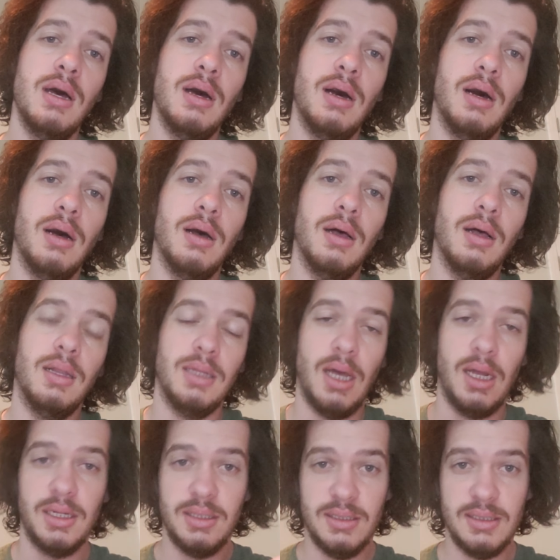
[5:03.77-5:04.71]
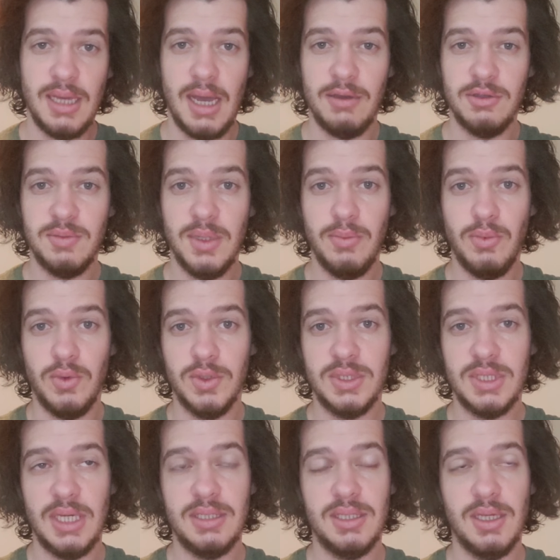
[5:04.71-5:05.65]
A lot of the times people will
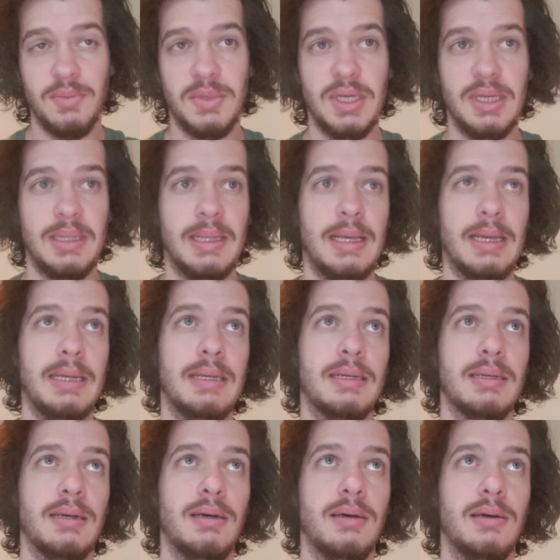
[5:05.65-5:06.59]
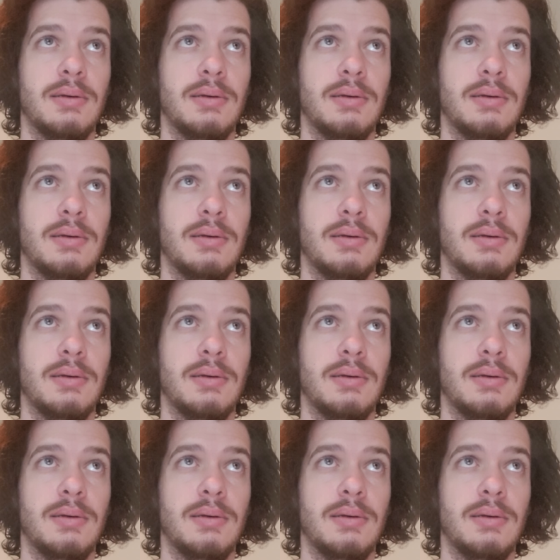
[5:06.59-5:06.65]
say something like,